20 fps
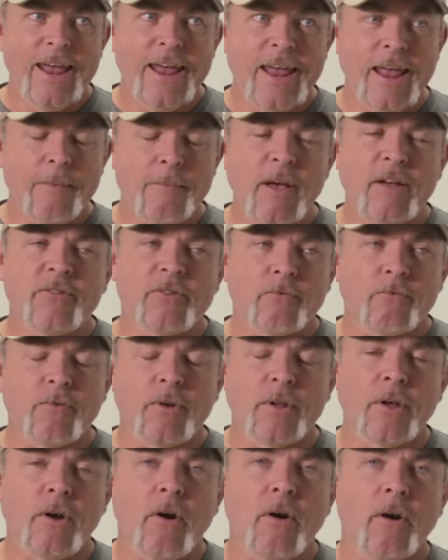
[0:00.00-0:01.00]
it makes it
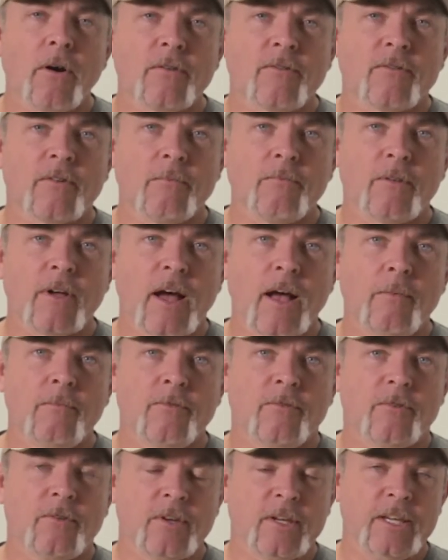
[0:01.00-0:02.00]
really hard
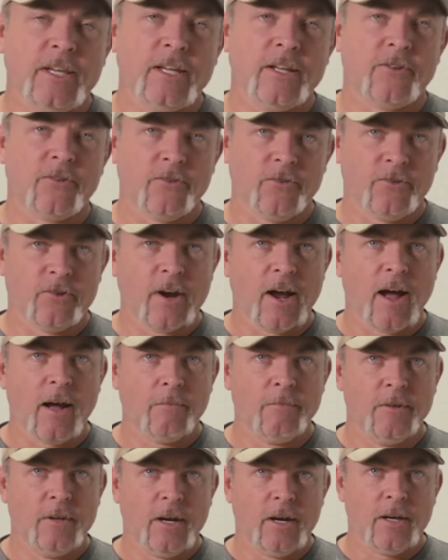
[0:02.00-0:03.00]
sometimes to get your
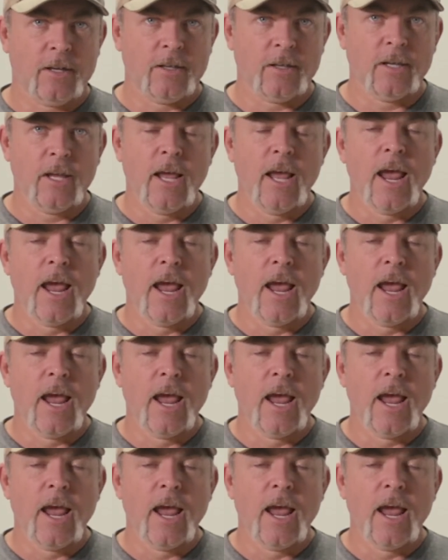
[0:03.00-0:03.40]
job done.